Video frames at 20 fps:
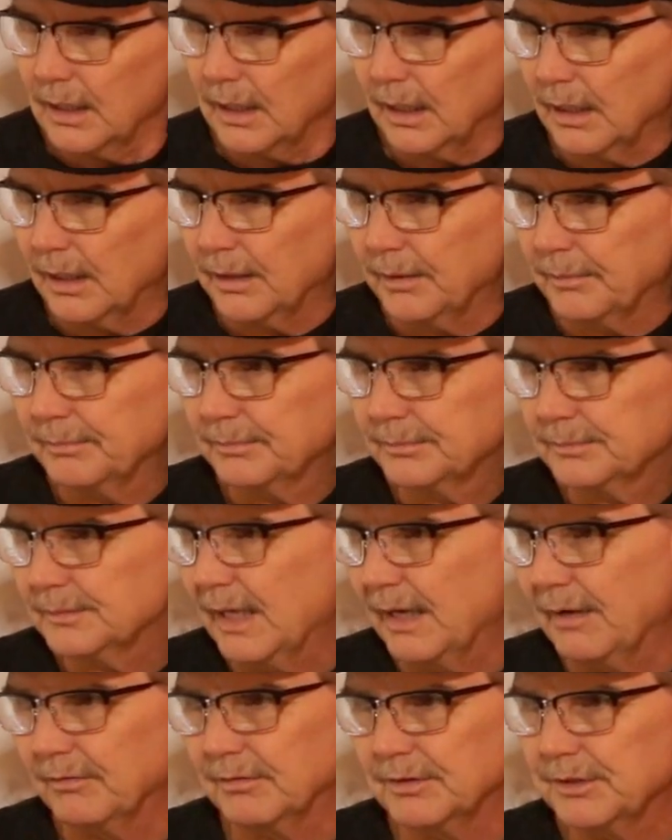Uh,
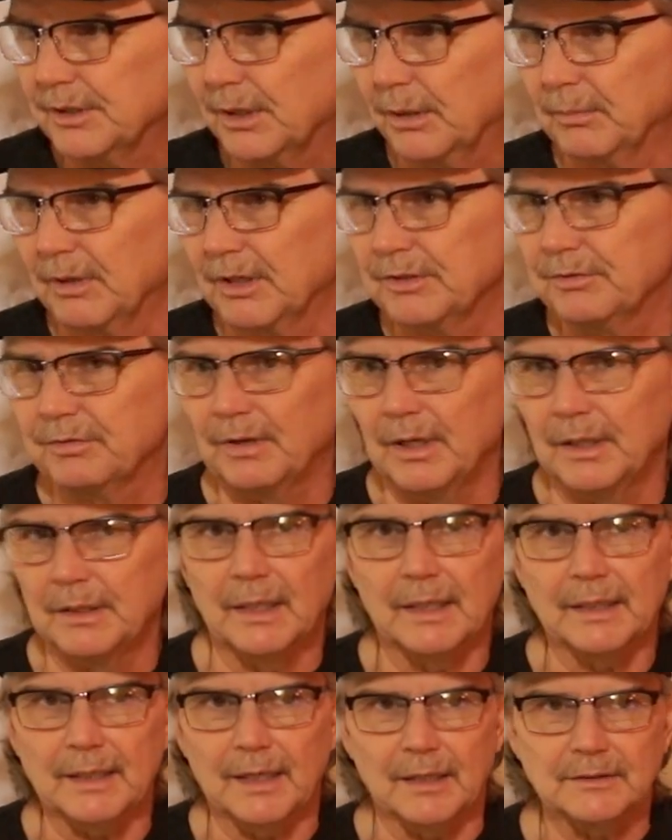having so much fun,
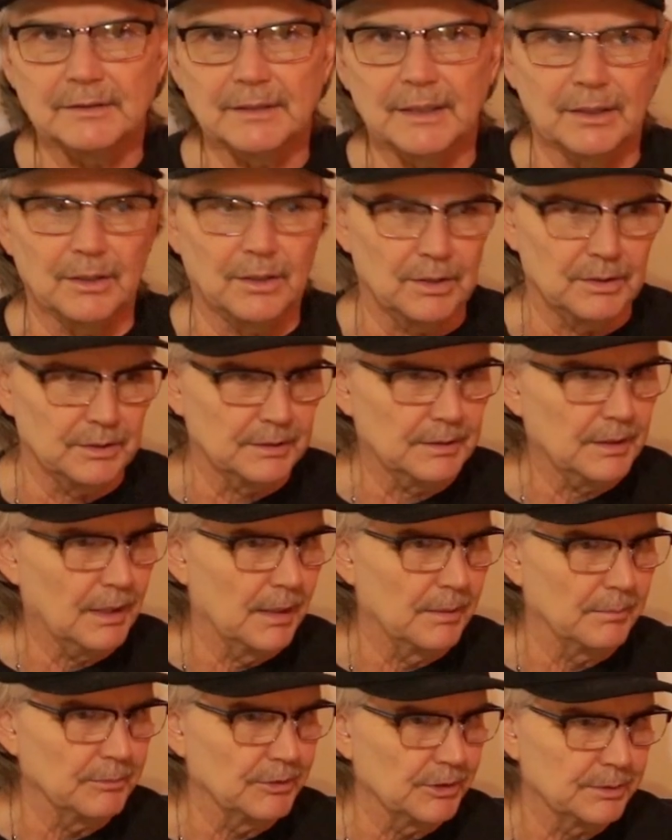like I say all the
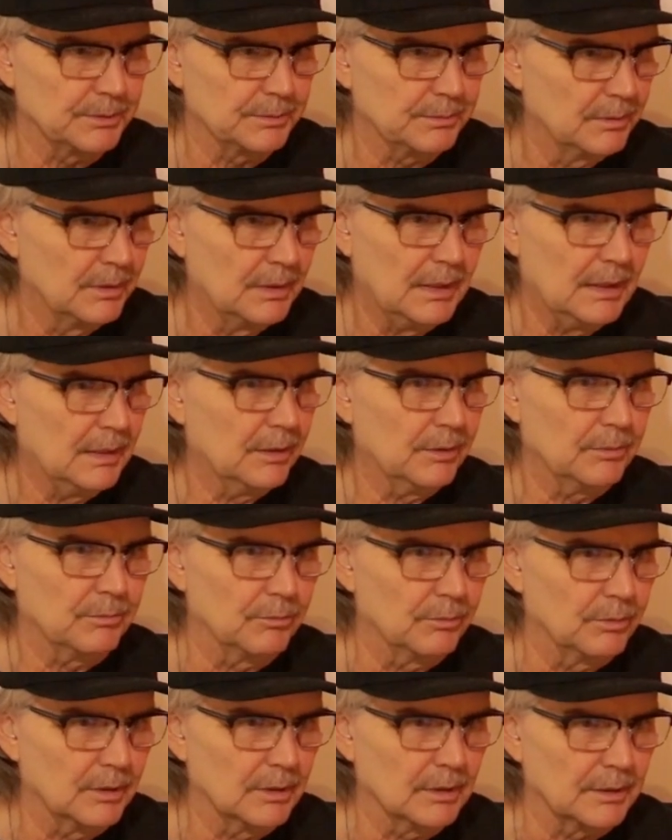time, just
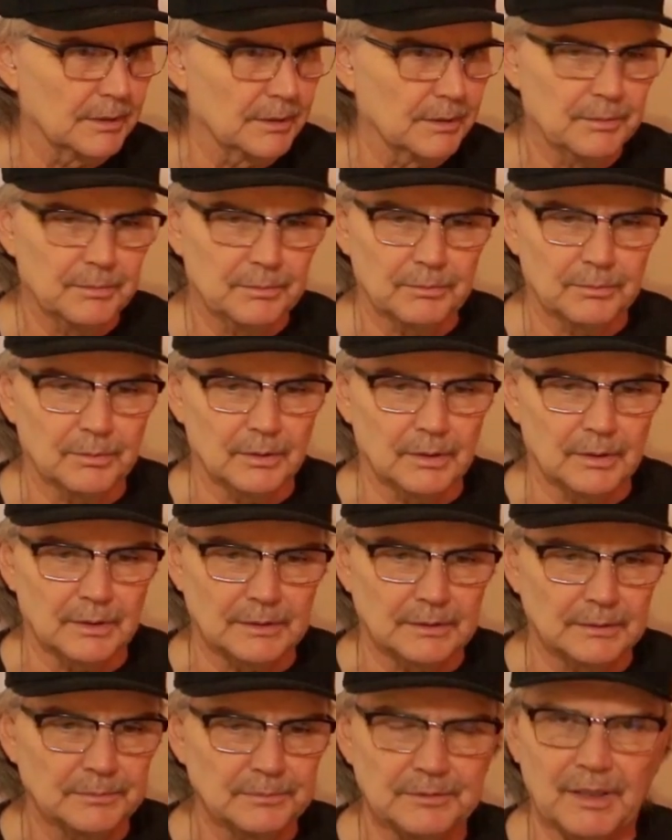really,
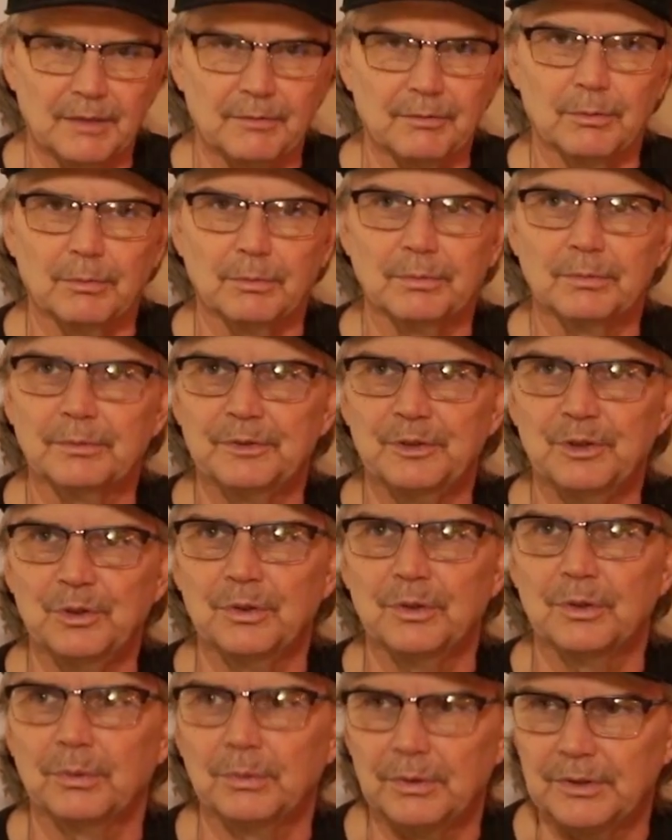really never
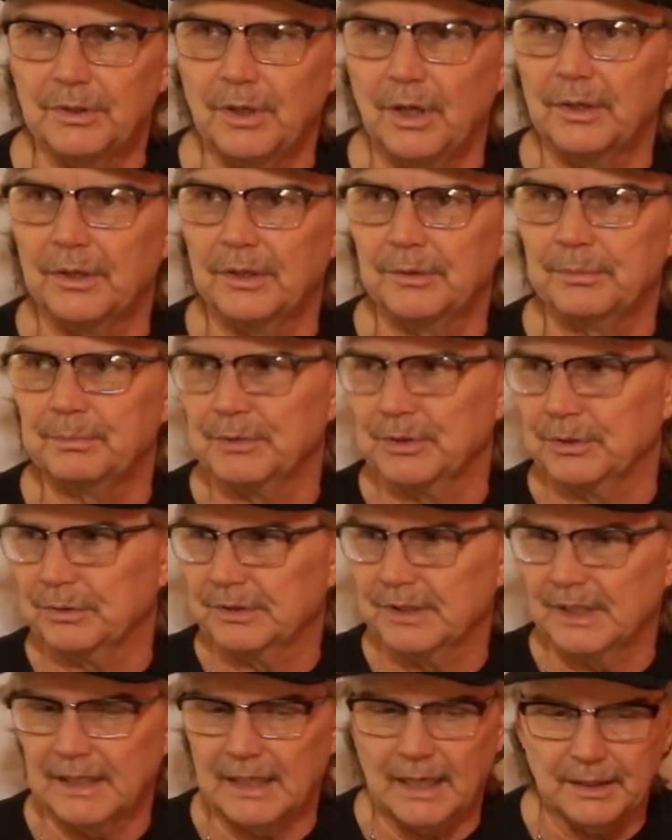knew there was all this
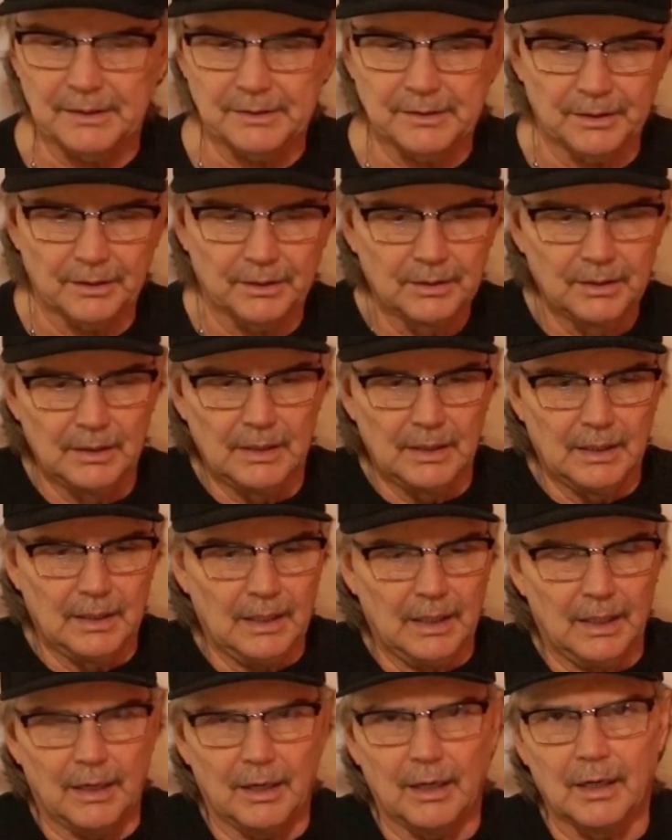music out there.
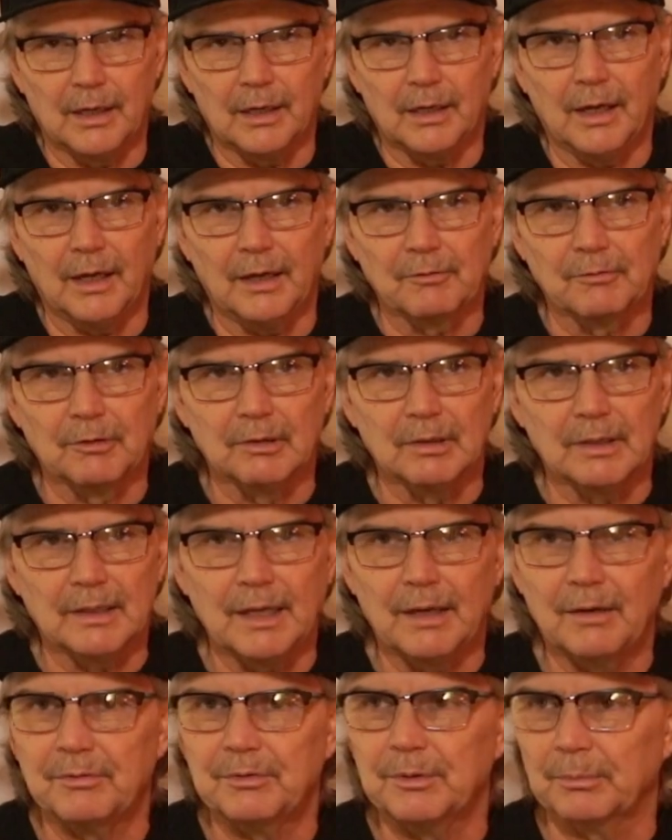Uh, I really
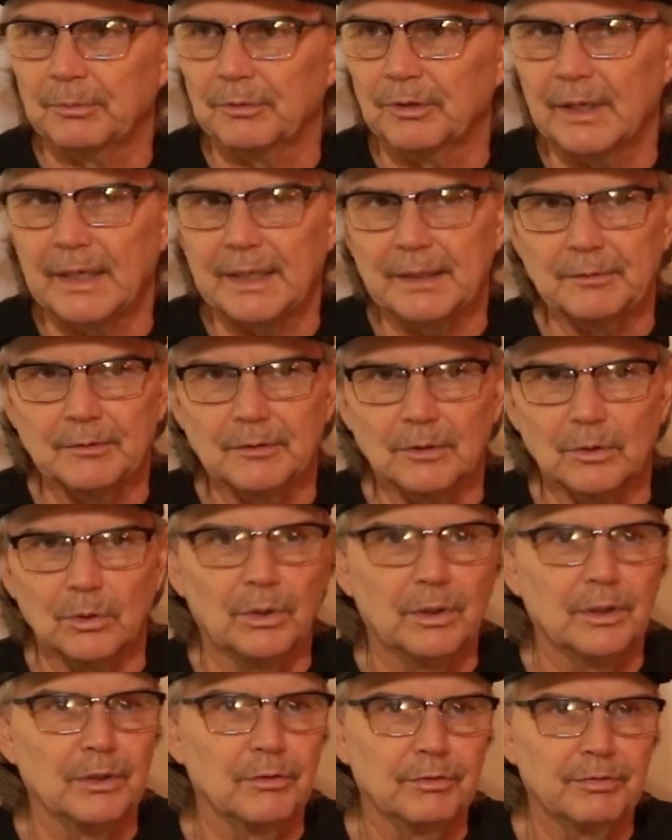have some great
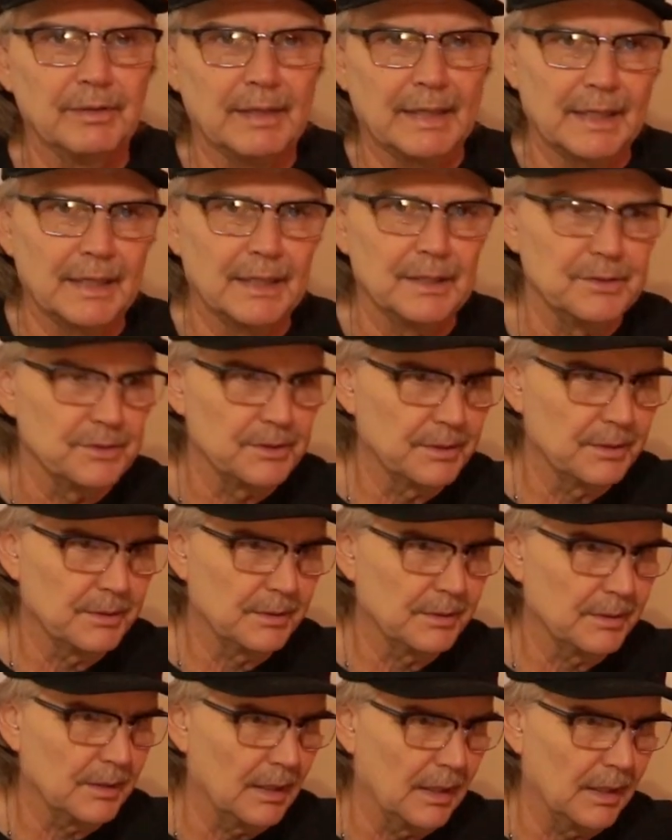loyal fans.
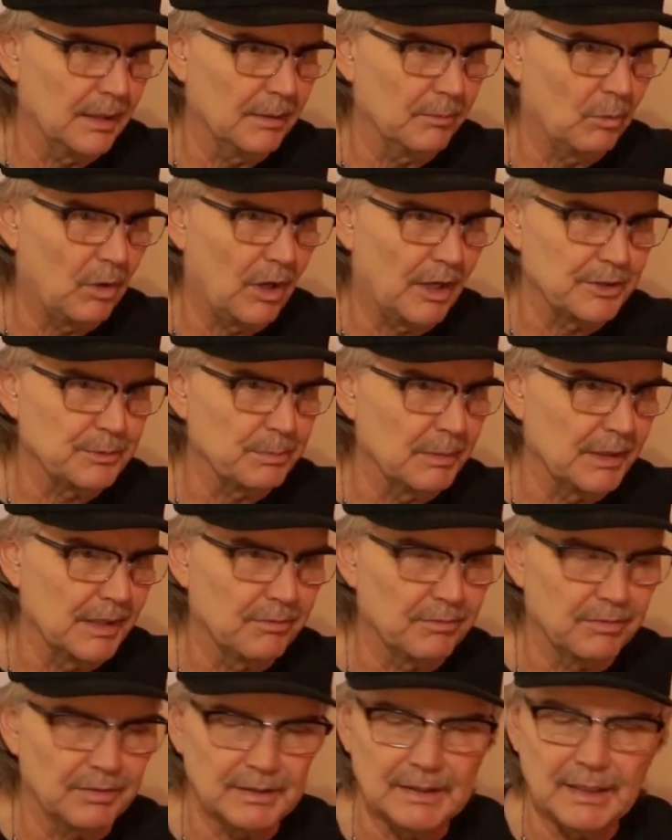Uh, watch me
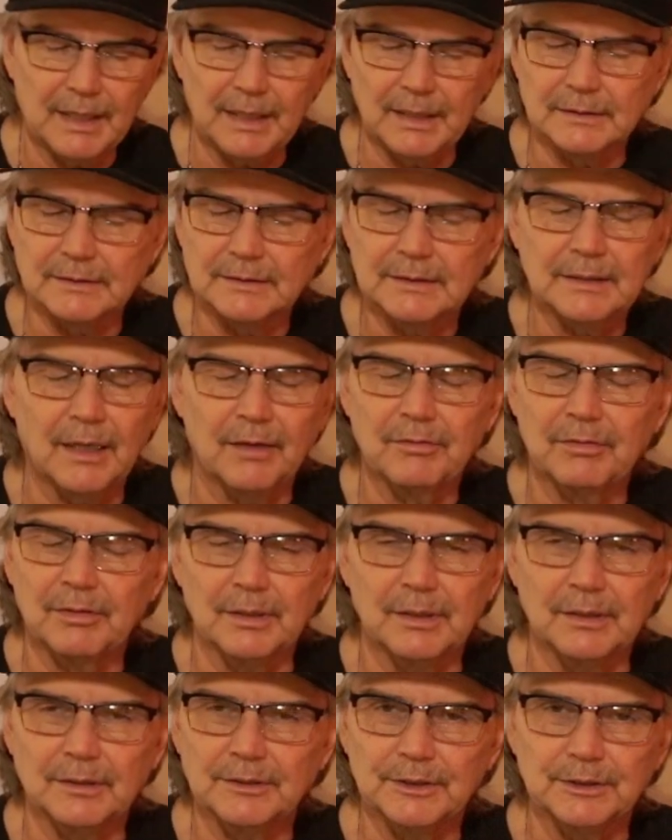every day and stuff,
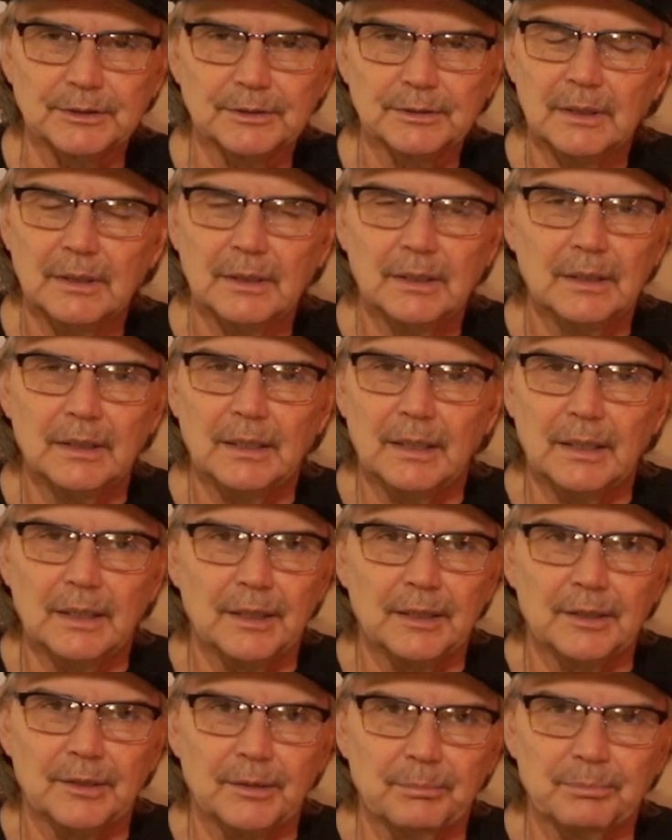and it's just
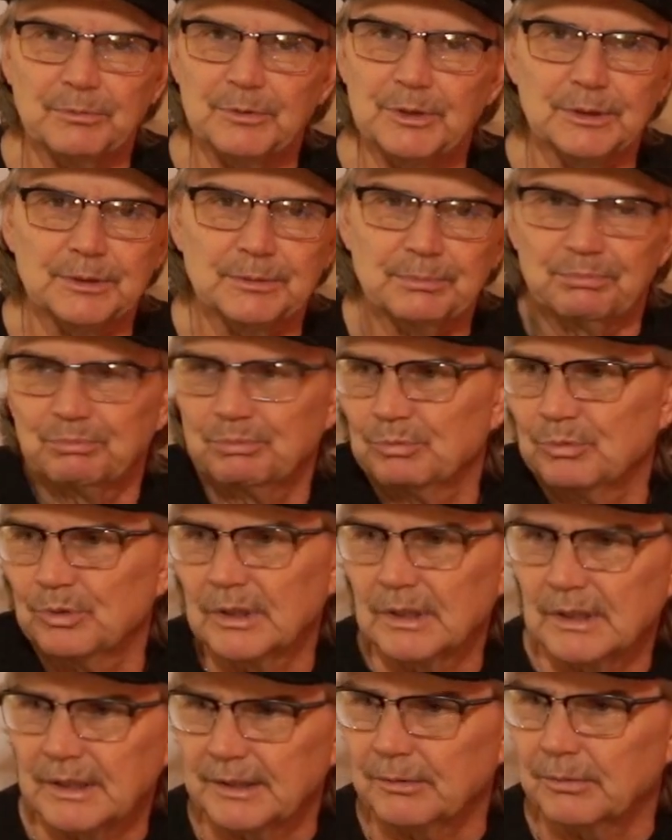just
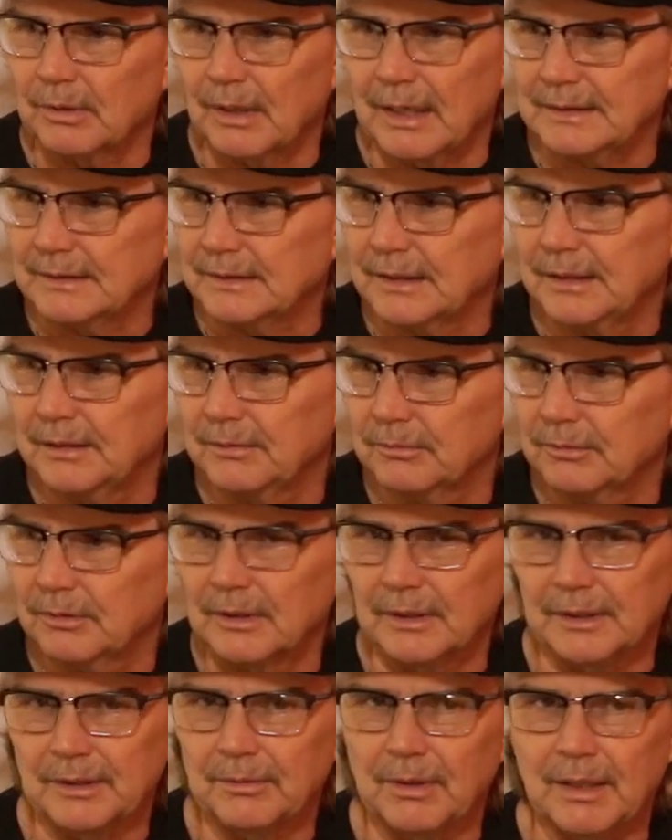really great,
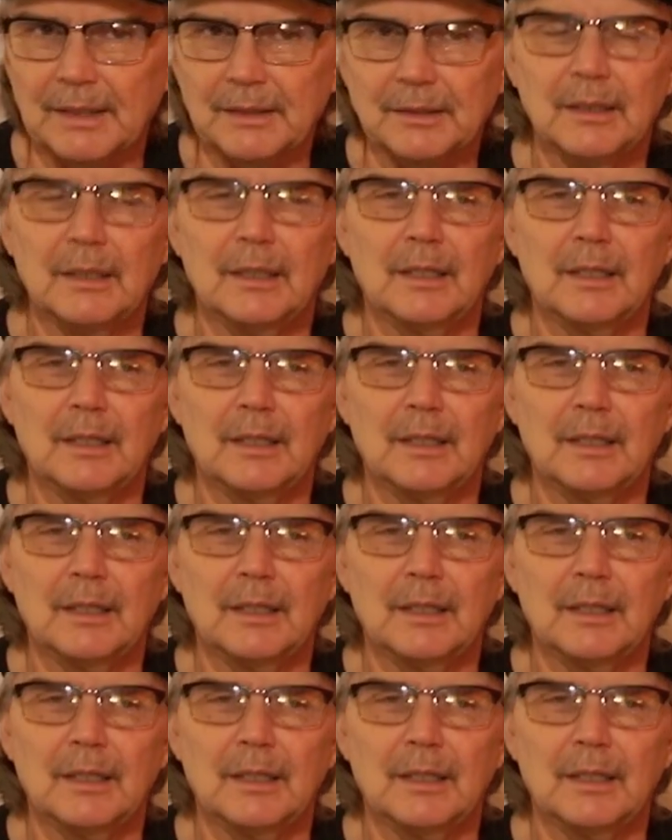really great.